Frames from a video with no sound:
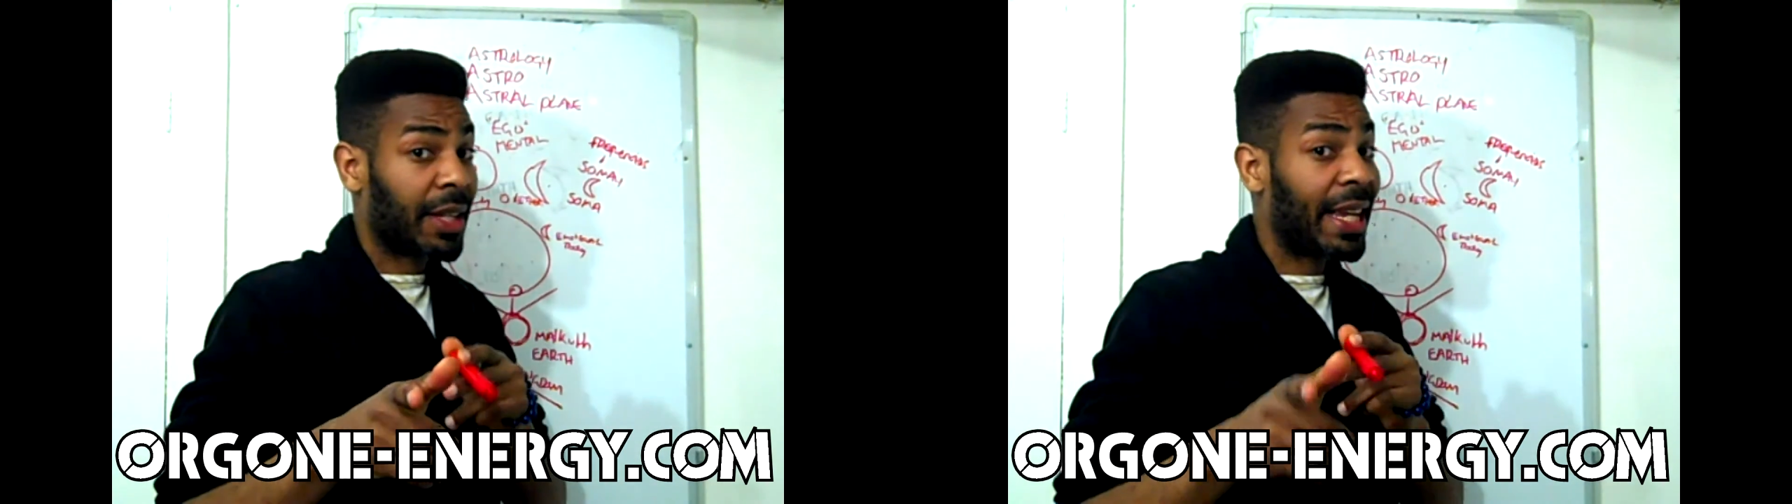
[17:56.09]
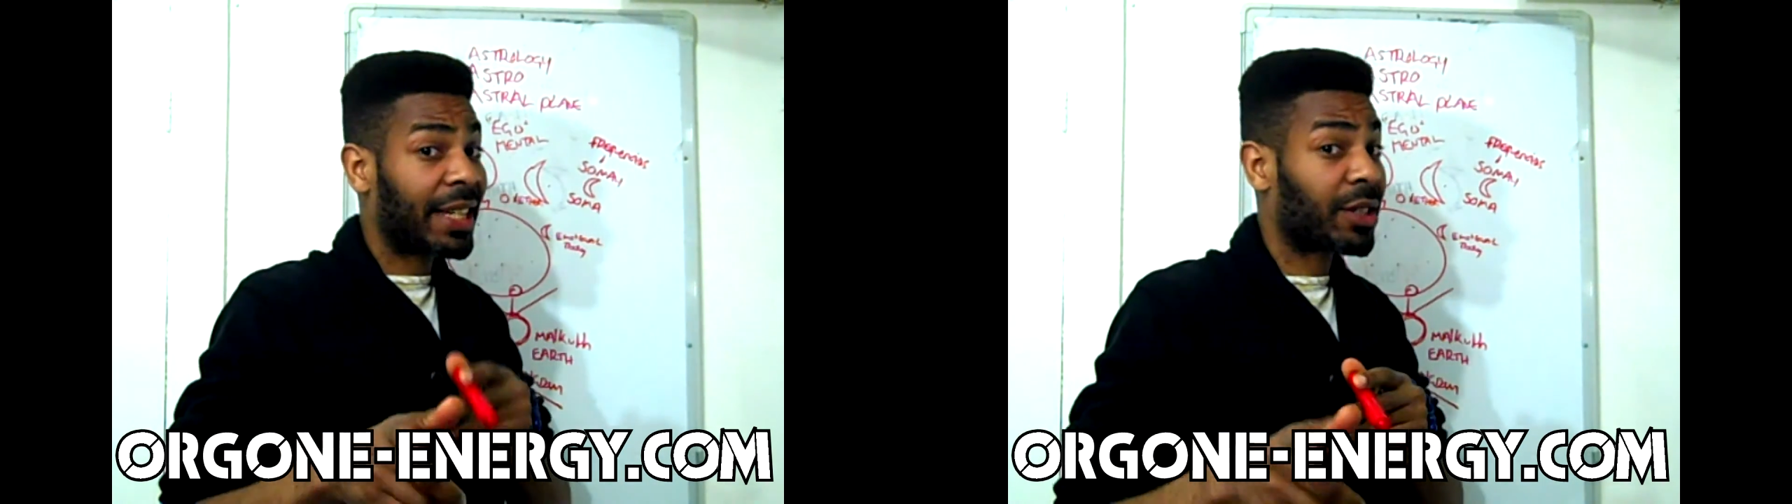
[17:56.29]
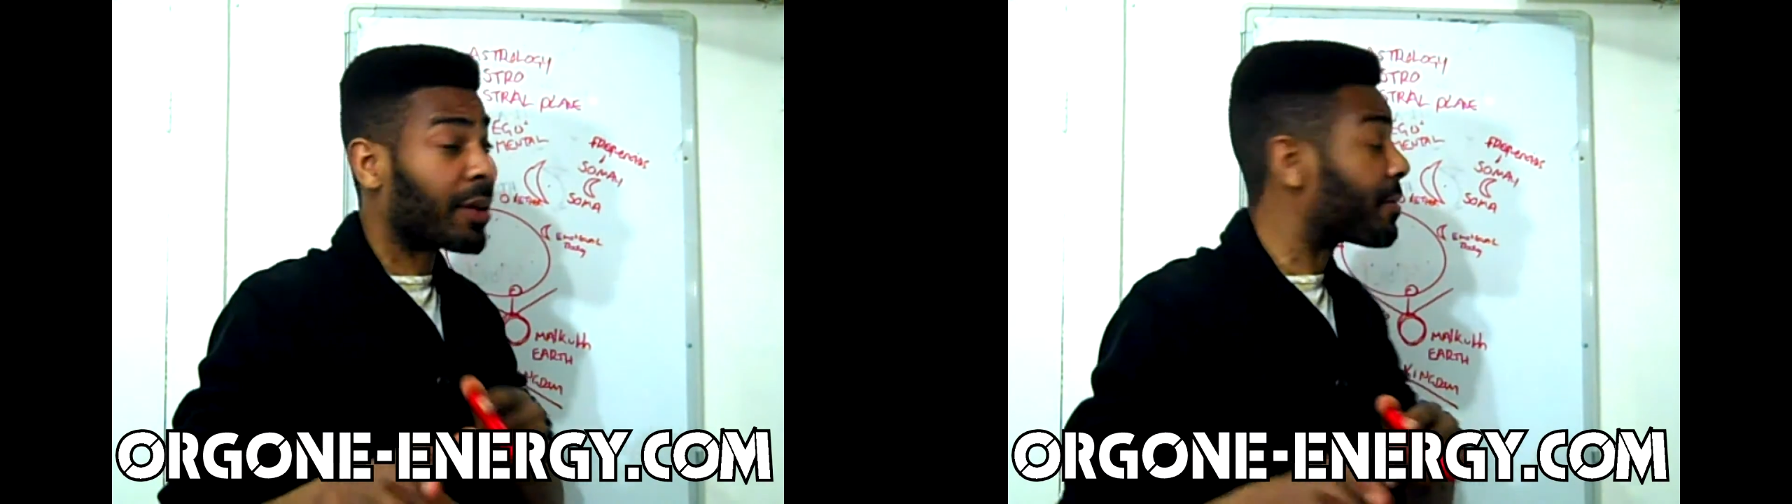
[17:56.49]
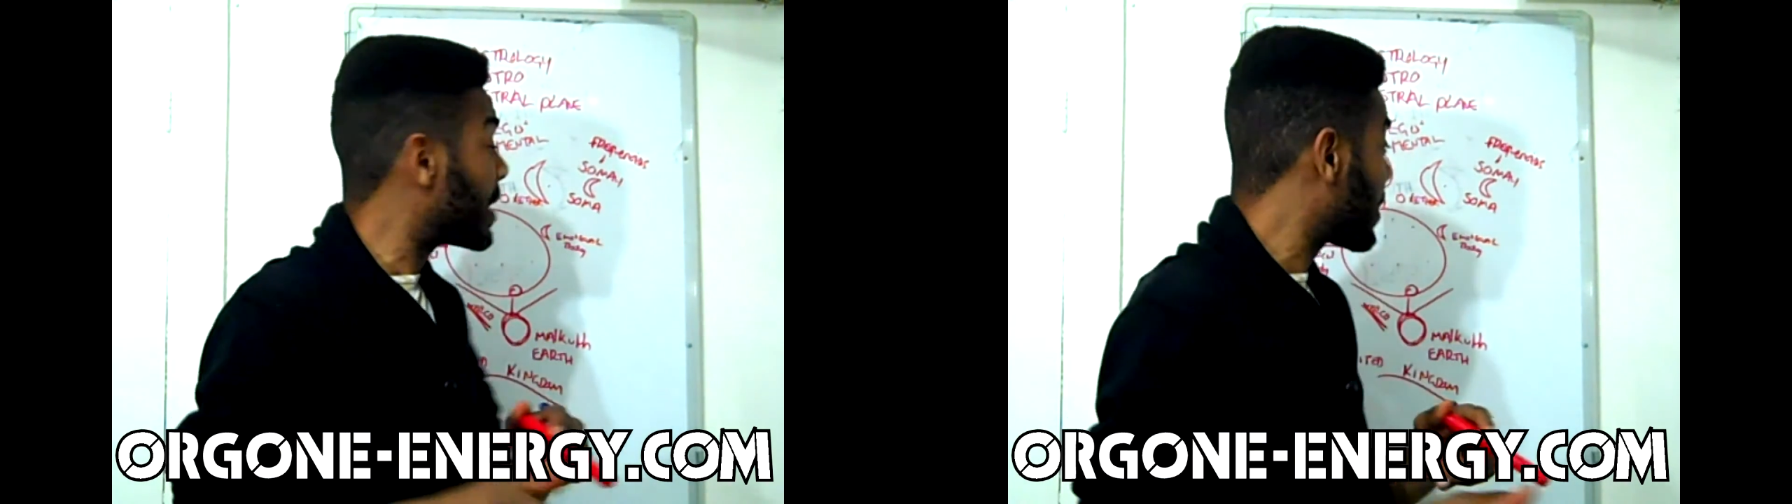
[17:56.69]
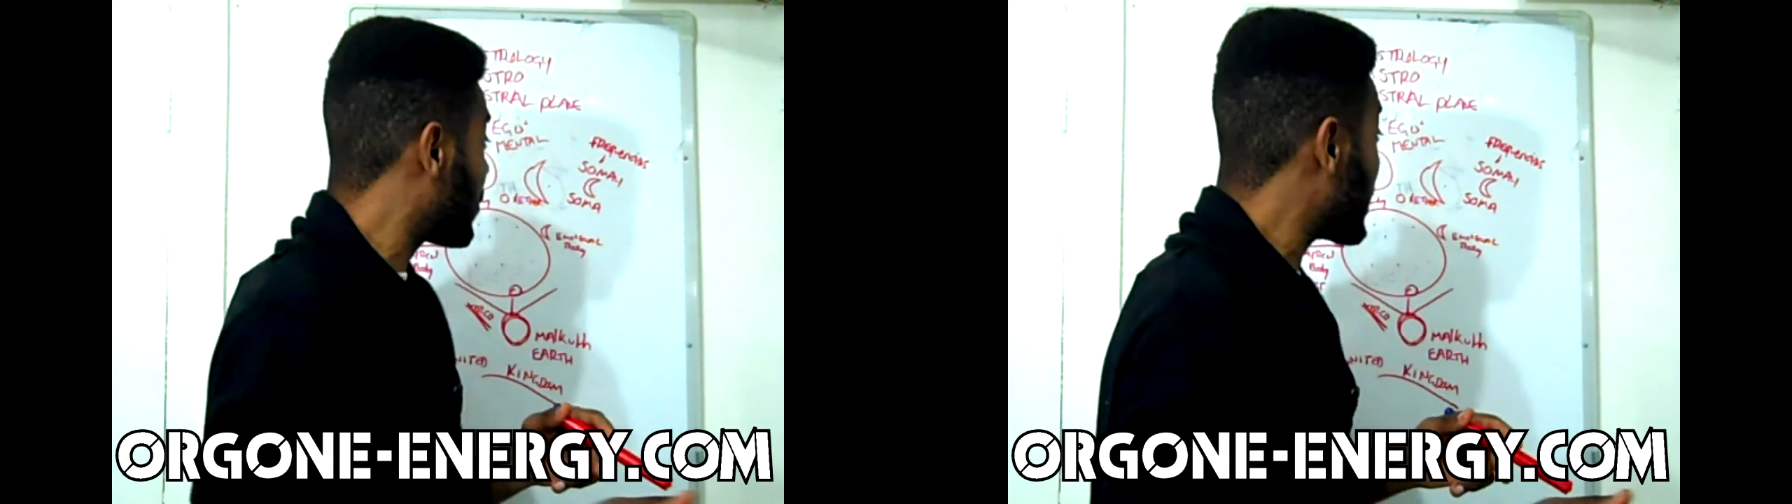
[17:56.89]
nature of
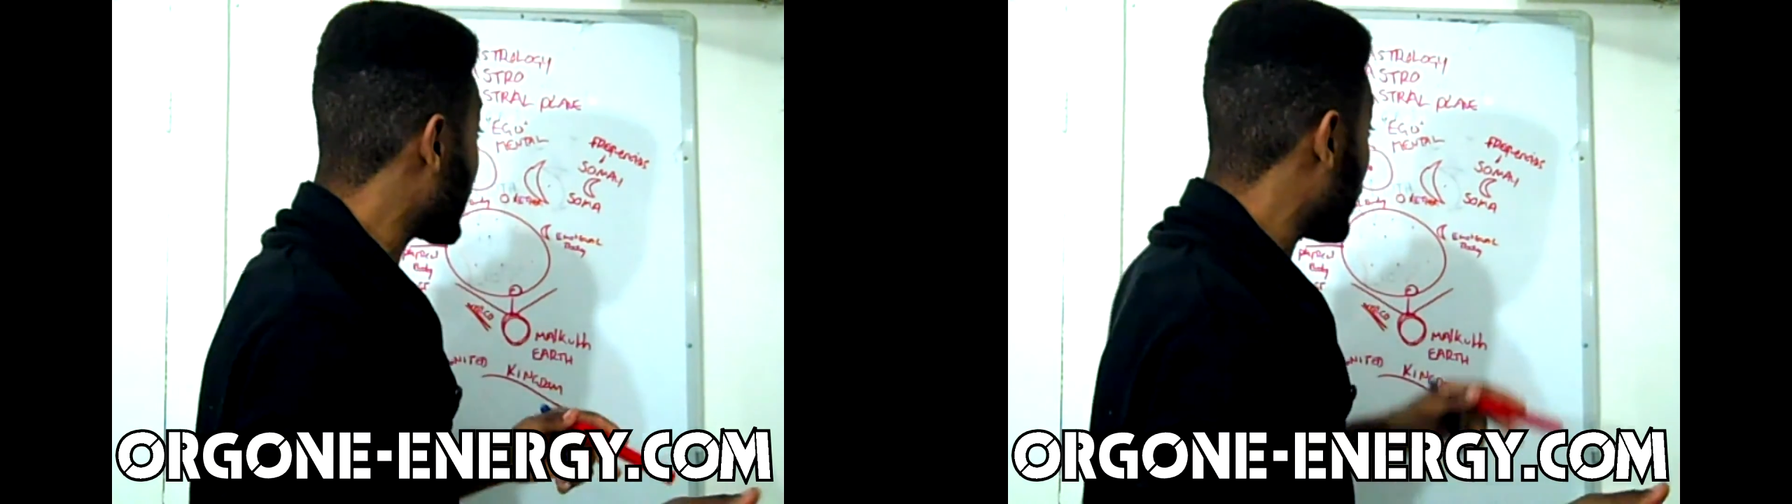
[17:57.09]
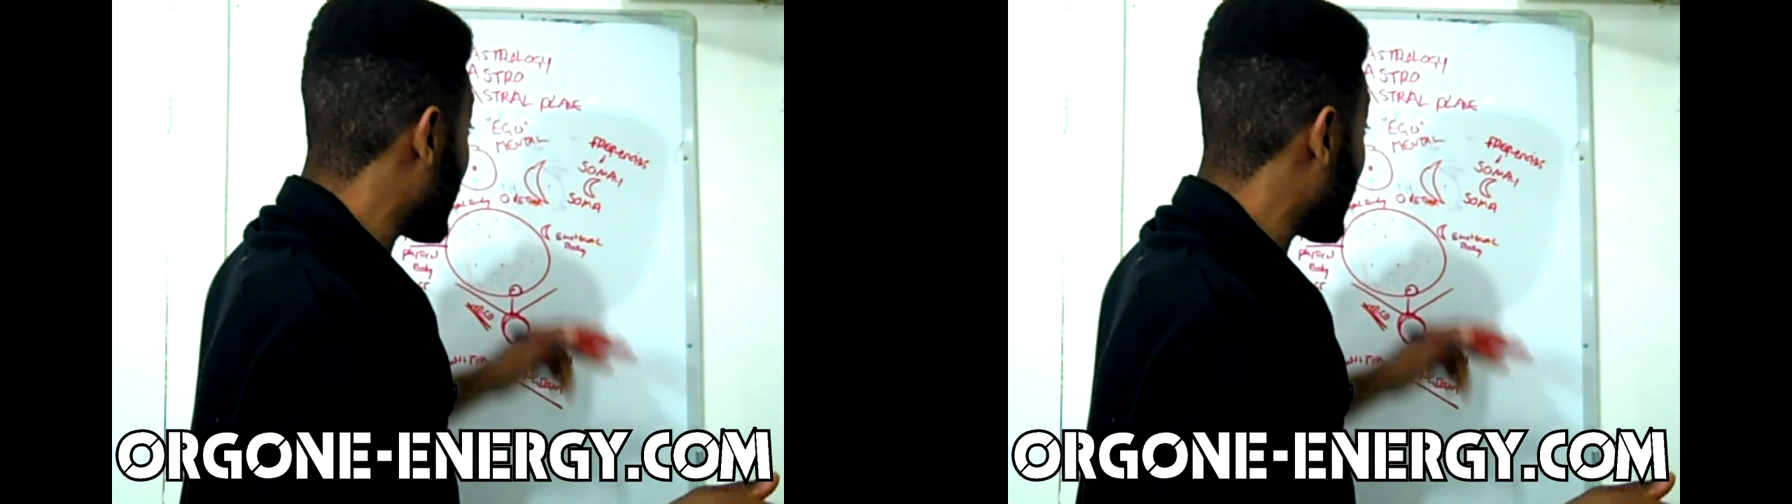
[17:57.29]
this video